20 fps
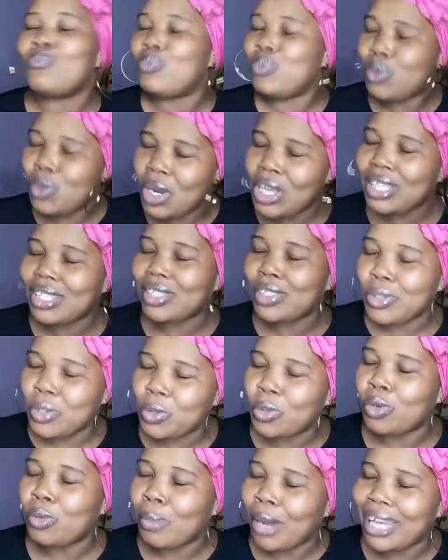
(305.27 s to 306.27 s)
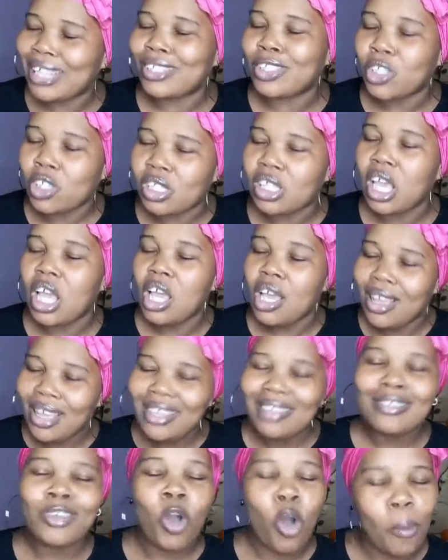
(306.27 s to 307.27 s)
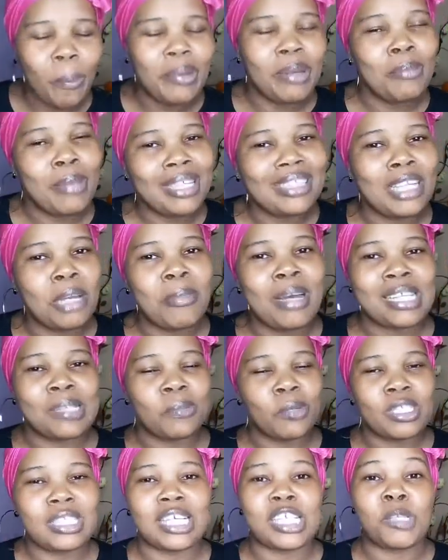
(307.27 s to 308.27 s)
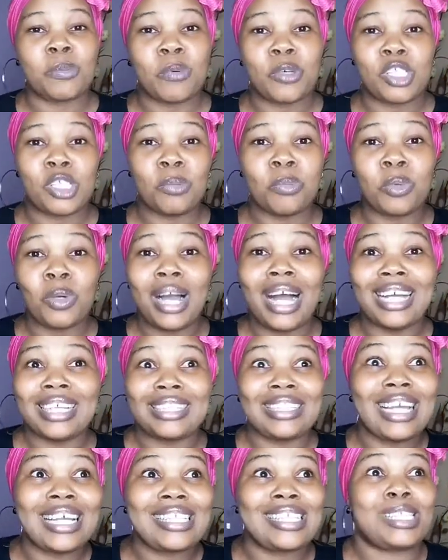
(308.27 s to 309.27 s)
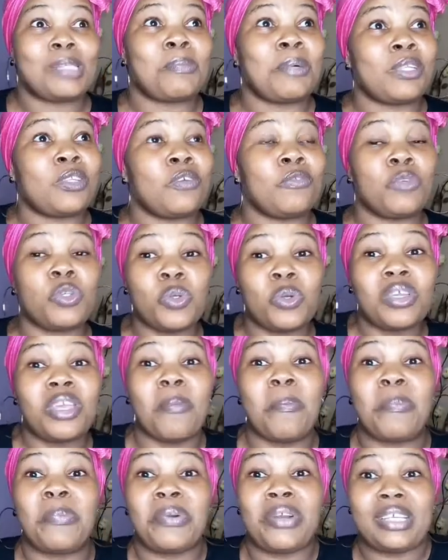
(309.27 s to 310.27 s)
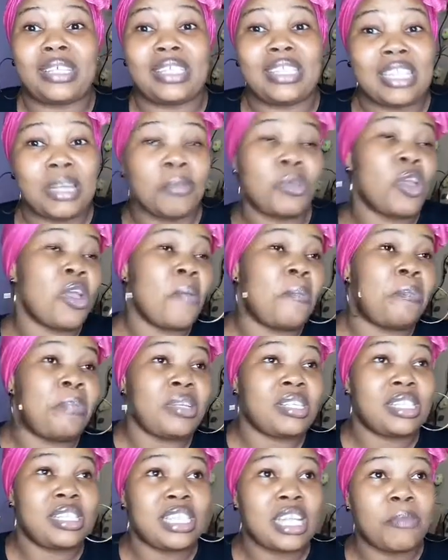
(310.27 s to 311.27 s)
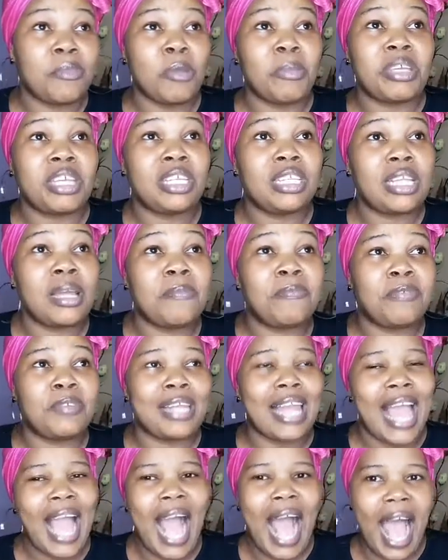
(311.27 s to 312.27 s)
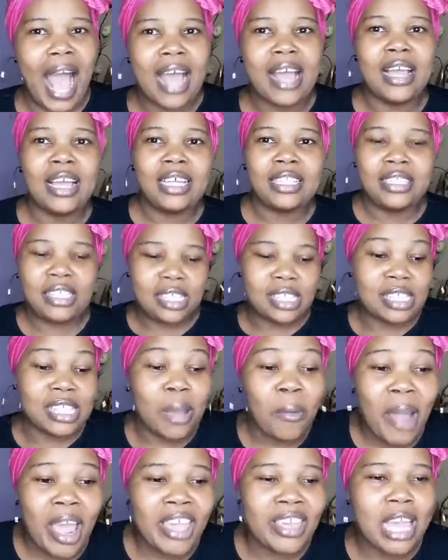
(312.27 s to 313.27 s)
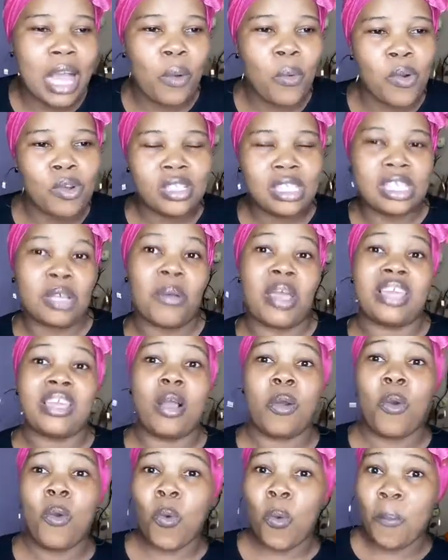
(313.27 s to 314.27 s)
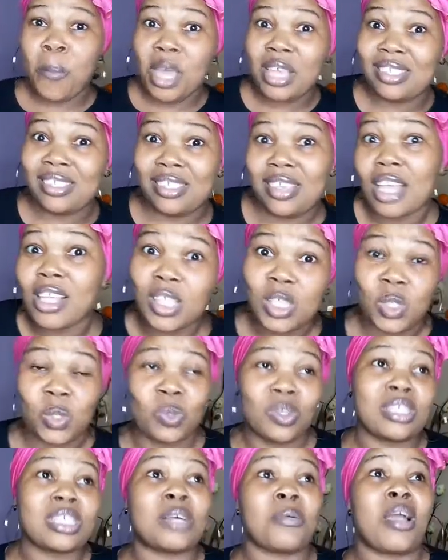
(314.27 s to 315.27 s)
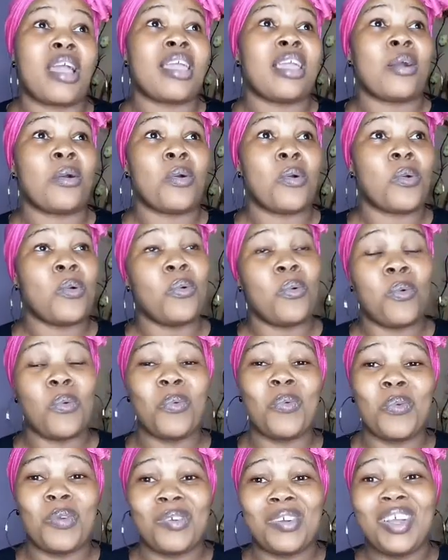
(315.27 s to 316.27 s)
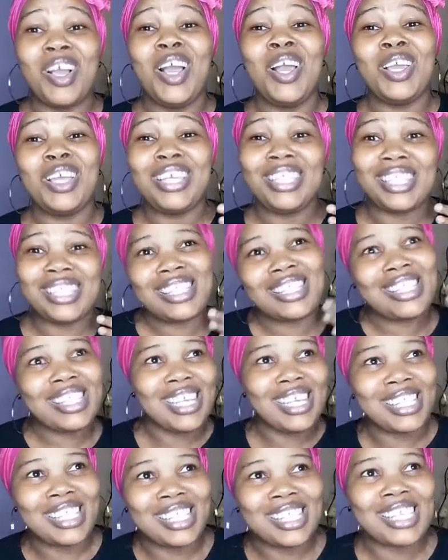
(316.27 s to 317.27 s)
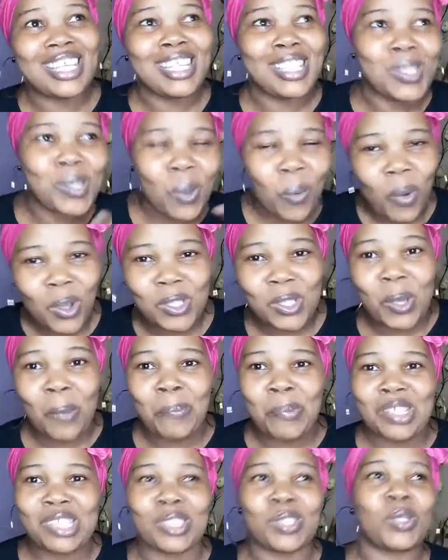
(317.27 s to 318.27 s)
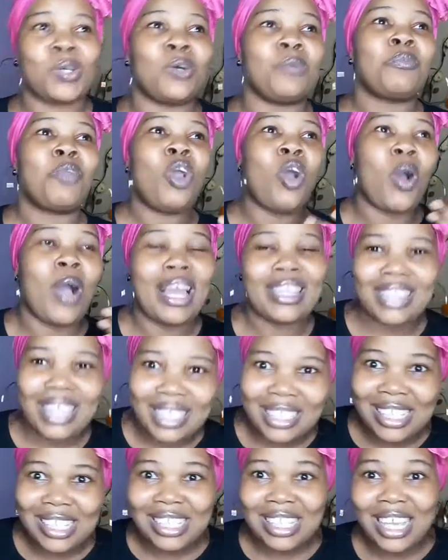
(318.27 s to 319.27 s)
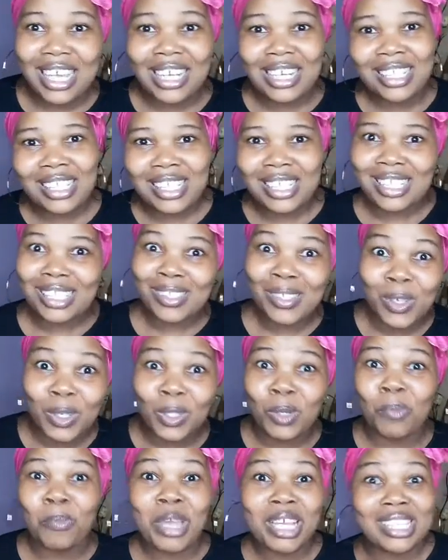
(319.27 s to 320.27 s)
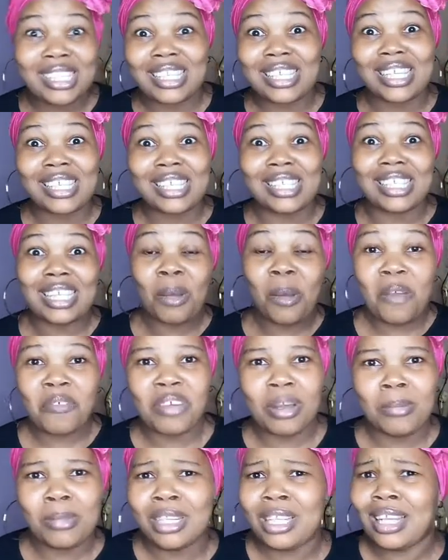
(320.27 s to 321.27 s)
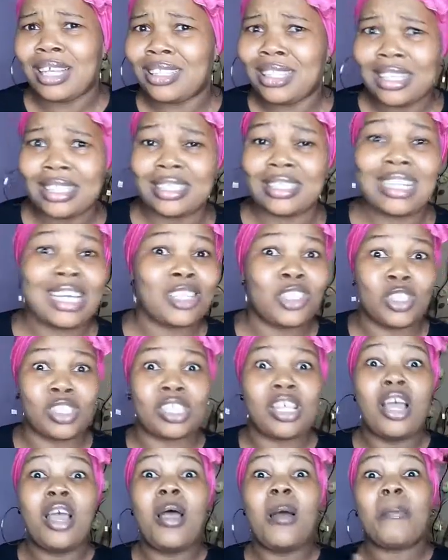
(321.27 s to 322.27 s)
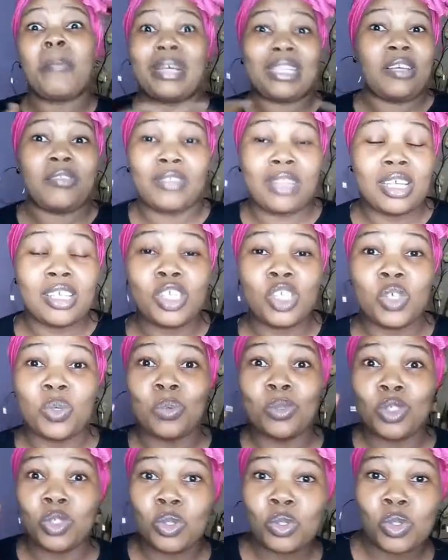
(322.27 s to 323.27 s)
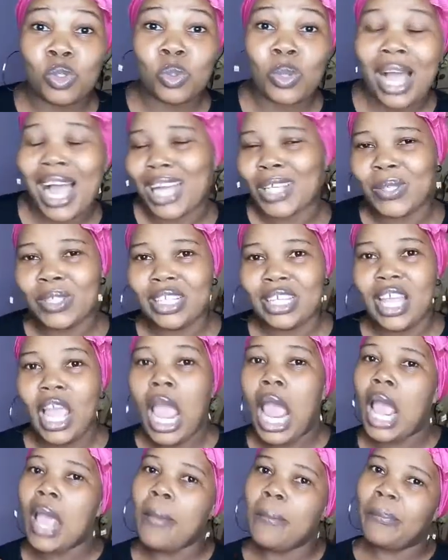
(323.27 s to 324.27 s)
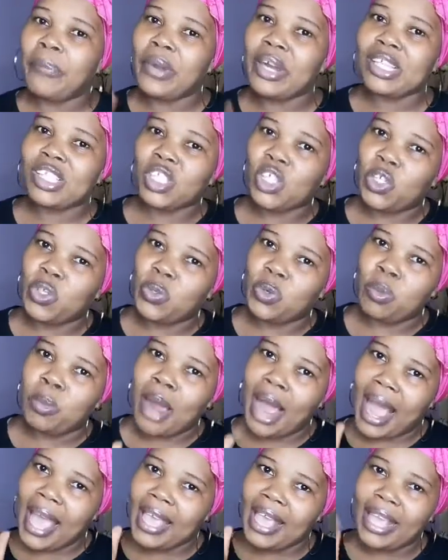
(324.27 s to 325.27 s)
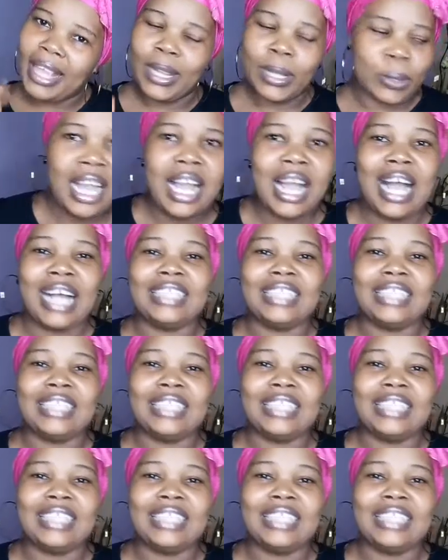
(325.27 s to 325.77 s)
Praise the Yorubas. Just compliment them as much as possible, and that is part of you impressing them. You're impressing them. You're making them feel like, ah, this is our Iyawo. This is our Iyawo will make sense. So this is our Iyawo. it's a what's up person, or I think this girl is gonna make sense in our family, and that's just part of the things you would do to actually impress your Yoruba in-law.